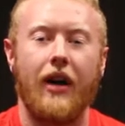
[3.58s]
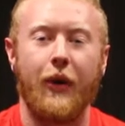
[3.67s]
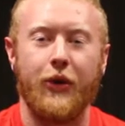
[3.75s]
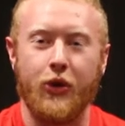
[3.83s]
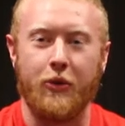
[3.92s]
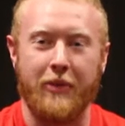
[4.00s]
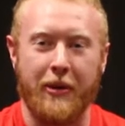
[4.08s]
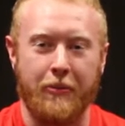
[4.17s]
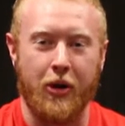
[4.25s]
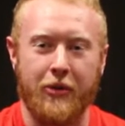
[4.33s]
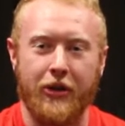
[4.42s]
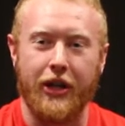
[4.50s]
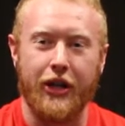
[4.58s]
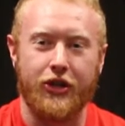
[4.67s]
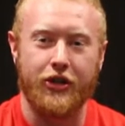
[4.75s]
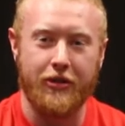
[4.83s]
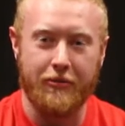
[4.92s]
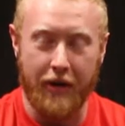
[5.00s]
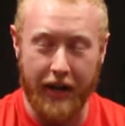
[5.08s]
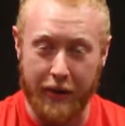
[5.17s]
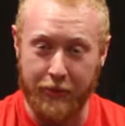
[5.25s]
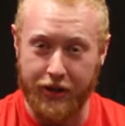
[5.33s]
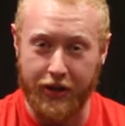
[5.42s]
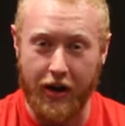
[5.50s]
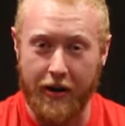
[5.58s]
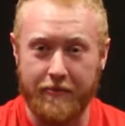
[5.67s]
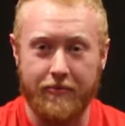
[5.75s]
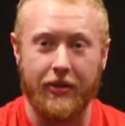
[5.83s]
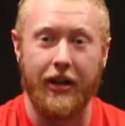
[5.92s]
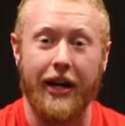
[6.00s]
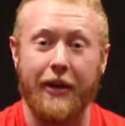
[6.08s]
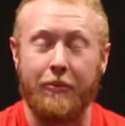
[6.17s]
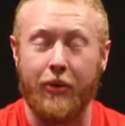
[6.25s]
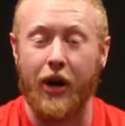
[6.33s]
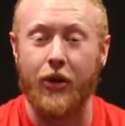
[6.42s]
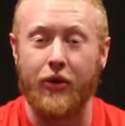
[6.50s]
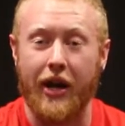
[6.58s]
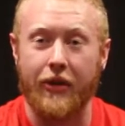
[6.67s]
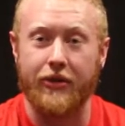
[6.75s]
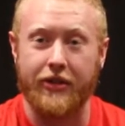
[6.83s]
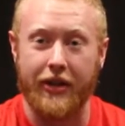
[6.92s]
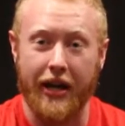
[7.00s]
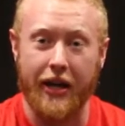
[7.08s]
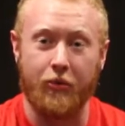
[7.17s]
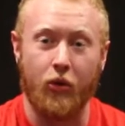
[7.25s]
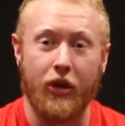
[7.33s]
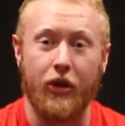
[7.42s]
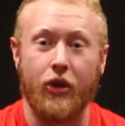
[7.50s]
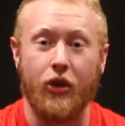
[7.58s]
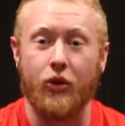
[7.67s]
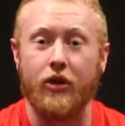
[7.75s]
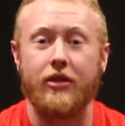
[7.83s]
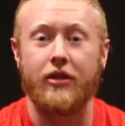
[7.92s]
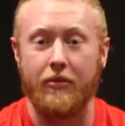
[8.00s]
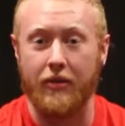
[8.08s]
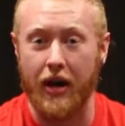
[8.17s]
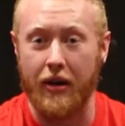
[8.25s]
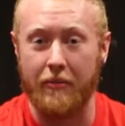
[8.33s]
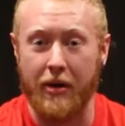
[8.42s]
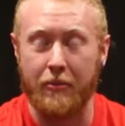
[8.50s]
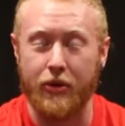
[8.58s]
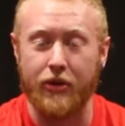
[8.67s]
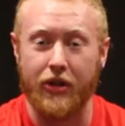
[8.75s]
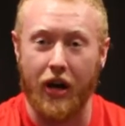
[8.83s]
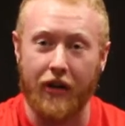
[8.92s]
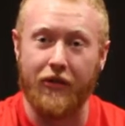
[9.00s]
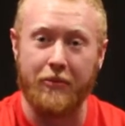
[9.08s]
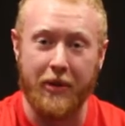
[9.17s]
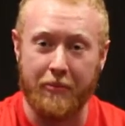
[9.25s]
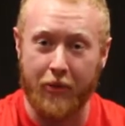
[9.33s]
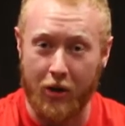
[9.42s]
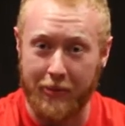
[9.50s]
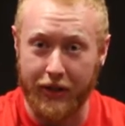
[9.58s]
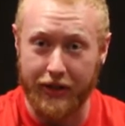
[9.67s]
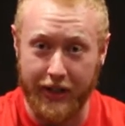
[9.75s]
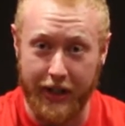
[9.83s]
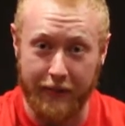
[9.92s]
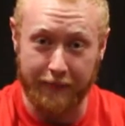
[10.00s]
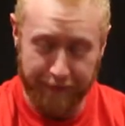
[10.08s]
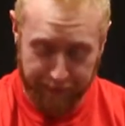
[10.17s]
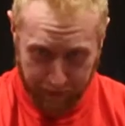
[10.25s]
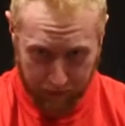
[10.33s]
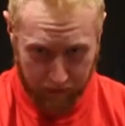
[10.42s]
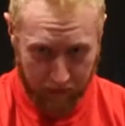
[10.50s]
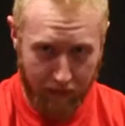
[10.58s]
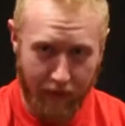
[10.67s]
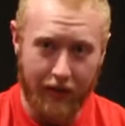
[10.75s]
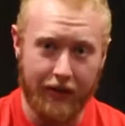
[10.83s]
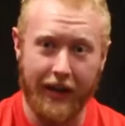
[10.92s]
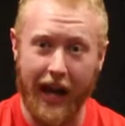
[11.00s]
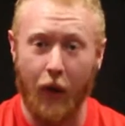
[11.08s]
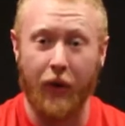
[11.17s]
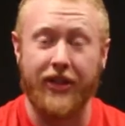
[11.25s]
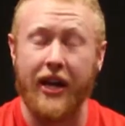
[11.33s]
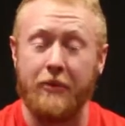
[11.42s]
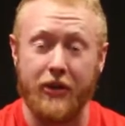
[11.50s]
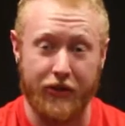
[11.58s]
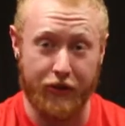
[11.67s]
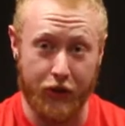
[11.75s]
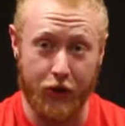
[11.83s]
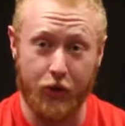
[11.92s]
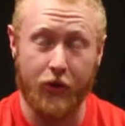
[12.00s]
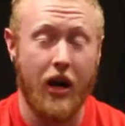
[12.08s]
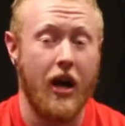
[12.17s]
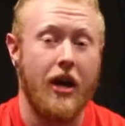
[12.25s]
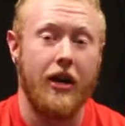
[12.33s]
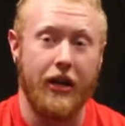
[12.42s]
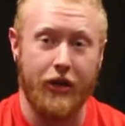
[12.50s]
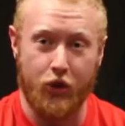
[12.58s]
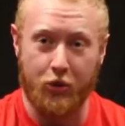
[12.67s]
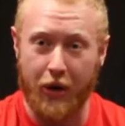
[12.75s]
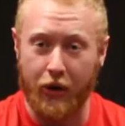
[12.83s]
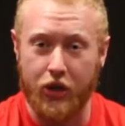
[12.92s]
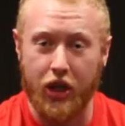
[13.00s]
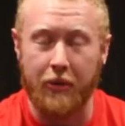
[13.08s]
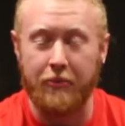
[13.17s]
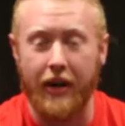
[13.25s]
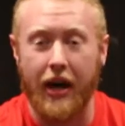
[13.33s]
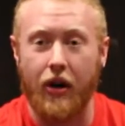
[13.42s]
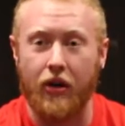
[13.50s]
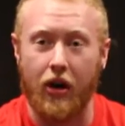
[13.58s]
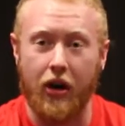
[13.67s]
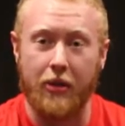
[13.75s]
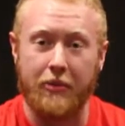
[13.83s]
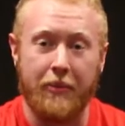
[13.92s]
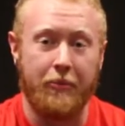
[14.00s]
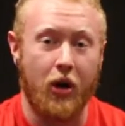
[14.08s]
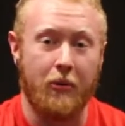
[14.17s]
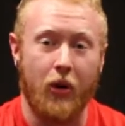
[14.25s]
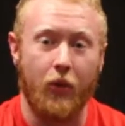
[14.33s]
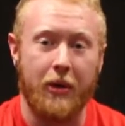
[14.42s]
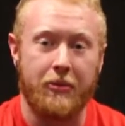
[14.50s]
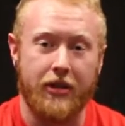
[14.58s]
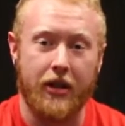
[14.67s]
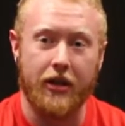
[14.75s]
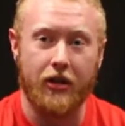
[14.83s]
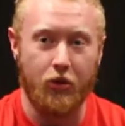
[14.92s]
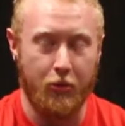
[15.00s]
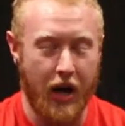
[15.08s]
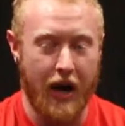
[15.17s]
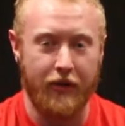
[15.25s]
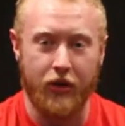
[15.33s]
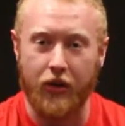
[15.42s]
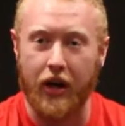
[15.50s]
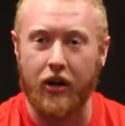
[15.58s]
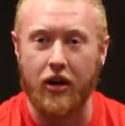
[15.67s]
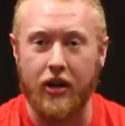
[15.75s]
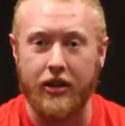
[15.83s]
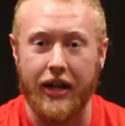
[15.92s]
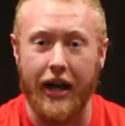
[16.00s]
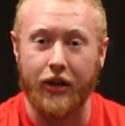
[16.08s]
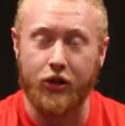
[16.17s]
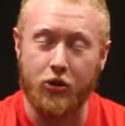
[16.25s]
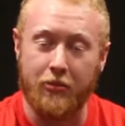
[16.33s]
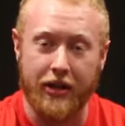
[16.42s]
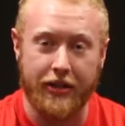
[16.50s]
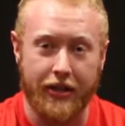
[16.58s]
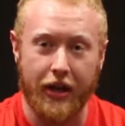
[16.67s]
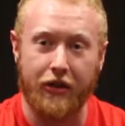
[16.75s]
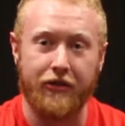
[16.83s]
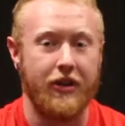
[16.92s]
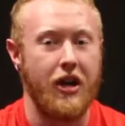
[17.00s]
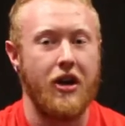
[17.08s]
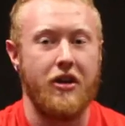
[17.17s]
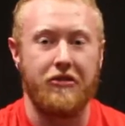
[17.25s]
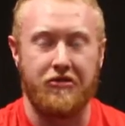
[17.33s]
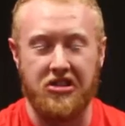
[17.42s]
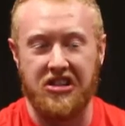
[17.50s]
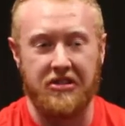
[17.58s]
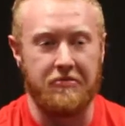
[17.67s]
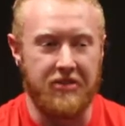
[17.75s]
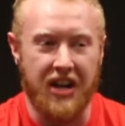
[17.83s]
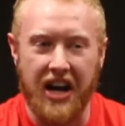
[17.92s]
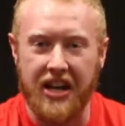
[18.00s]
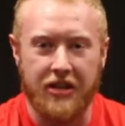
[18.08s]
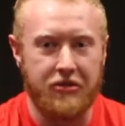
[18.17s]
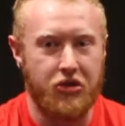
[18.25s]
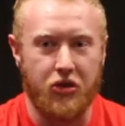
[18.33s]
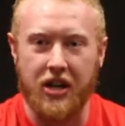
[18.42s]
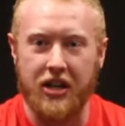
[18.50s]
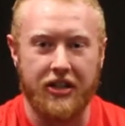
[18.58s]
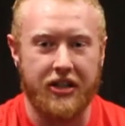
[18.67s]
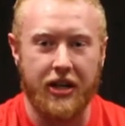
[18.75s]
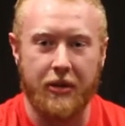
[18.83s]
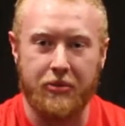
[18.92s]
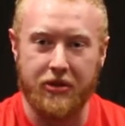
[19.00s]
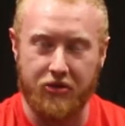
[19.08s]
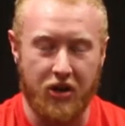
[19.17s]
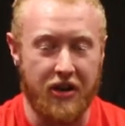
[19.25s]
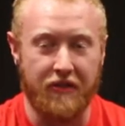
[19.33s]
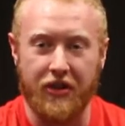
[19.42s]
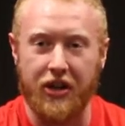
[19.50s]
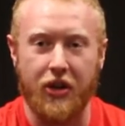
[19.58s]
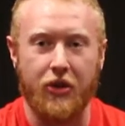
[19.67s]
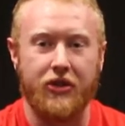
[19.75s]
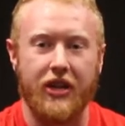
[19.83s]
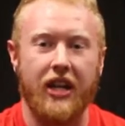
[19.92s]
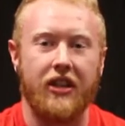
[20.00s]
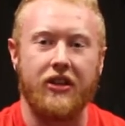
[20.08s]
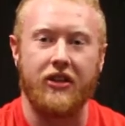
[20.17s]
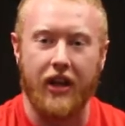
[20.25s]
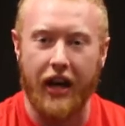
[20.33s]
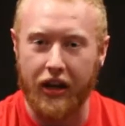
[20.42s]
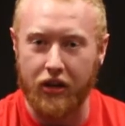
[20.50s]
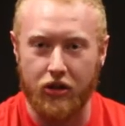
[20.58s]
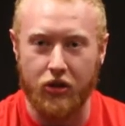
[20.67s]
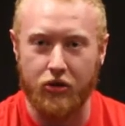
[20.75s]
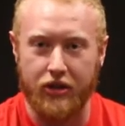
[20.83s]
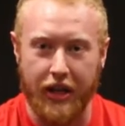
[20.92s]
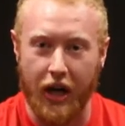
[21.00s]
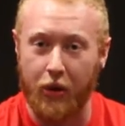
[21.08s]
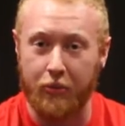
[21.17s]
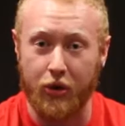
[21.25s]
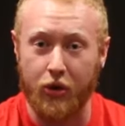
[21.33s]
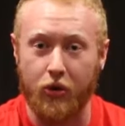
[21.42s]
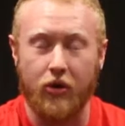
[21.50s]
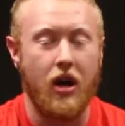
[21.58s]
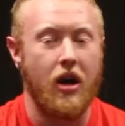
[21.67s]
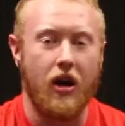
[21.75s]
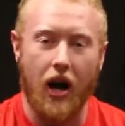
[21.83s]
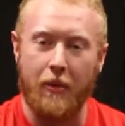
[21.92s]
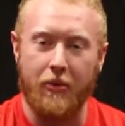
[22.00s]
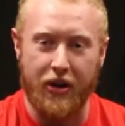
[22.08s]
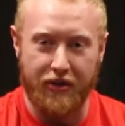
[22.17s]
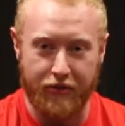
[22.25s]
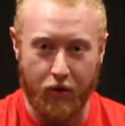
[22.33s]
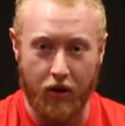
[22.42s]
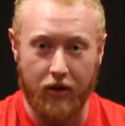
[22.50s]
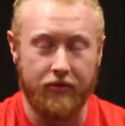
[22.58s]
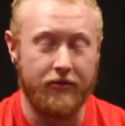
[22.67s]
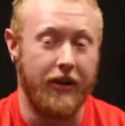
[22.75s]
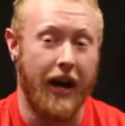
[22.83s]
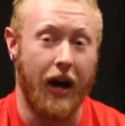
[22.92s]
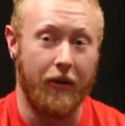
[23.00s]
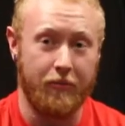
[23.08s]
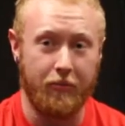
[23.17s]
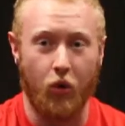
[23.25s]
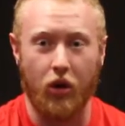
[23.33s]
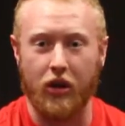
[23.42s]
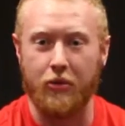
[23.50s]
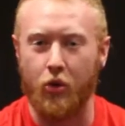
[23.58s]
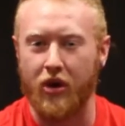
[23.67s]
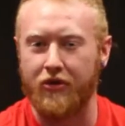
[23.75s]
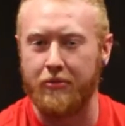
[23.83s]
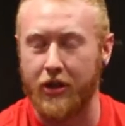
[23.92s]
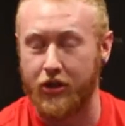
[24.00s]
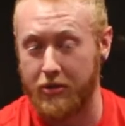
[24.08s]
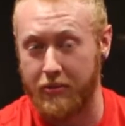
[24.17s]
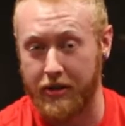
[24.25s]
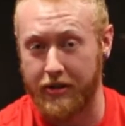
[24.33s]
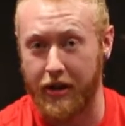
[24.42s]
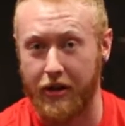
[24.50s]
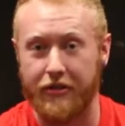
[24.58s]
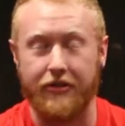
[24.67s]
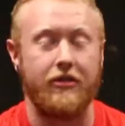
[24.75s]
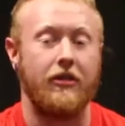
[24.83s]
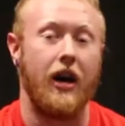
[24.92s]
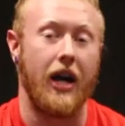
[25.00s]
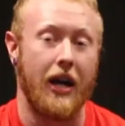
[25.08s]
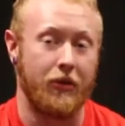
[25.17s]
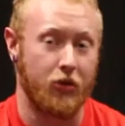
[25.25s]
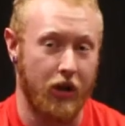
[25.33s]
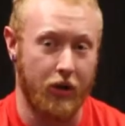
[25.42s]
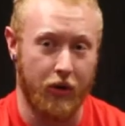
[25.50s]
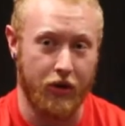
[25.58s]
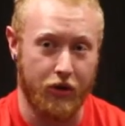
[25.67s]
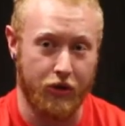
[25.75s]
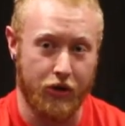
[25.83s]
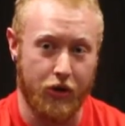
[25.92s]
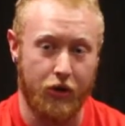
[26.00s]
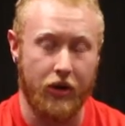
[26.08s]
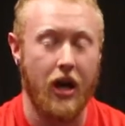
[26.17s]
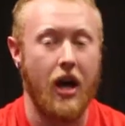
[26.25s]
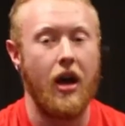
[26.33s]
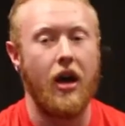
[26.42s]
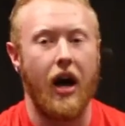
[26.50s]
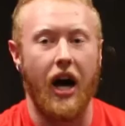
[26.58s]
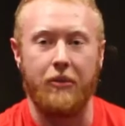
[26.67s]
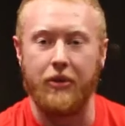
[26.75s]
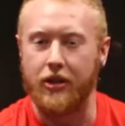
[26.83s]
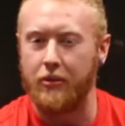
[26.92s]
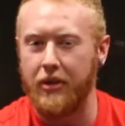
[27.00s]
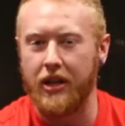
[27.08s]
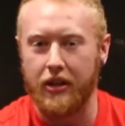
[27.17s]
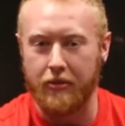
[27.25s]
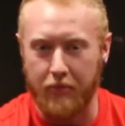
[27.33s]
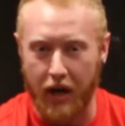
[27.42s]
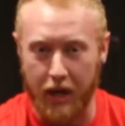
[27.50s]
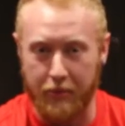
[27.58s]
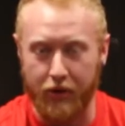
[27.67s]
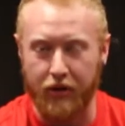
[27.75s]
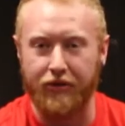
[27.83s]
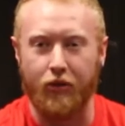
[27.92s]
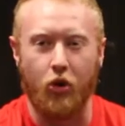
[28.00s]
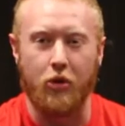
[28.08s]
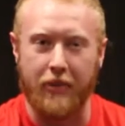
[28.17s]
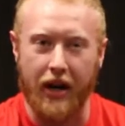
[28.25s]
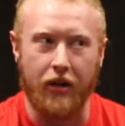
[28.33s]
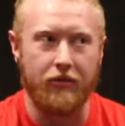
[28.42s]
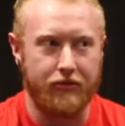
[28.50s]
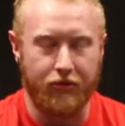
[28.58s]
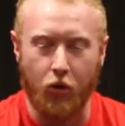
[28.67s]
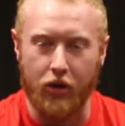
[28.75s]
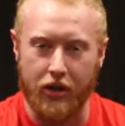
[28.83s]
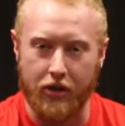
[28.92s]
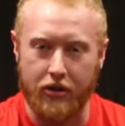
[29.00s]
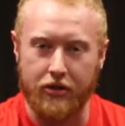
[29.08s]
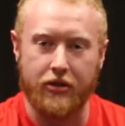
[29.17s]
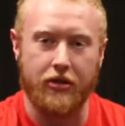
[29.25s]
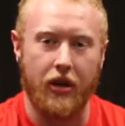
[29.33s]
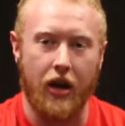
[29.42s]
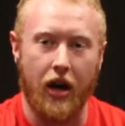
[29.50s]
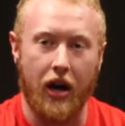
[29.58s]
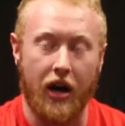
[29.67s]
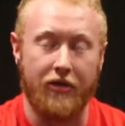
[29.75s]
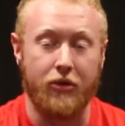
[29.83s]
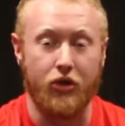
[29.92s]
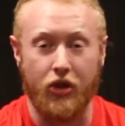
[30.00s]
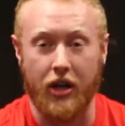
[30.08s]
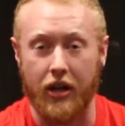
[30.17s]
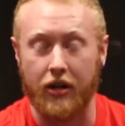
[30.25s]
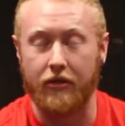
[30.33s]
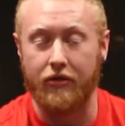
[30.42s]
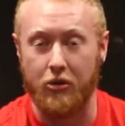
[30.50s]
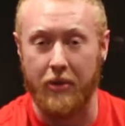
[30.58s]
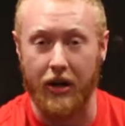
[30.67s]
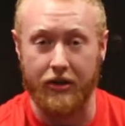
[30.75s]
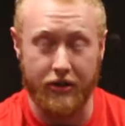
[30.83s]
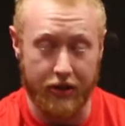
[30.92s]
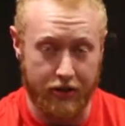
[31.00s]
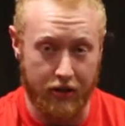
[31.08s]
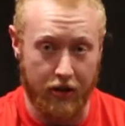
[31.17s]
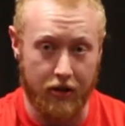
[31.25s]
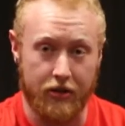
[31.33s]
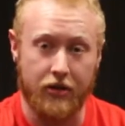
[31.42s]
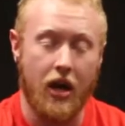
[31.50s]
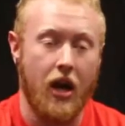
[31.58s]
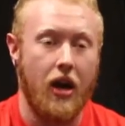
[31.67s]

How are we doing, BentBarbell Nation? My name is Tom, and I am proud to announce that I am one of the newest members of the BentBarbell team. Now, what that means for you is you'll be able to check me out on the BentBarbell website, and we have a direct contact to myself for any diet, training tips, training videos, anything that I could use to help you, I'm there for. Now, a little more information on myself. I am 21 years old. I've been competing in bodybuilding for about 4 years. I've been training for about 6 years.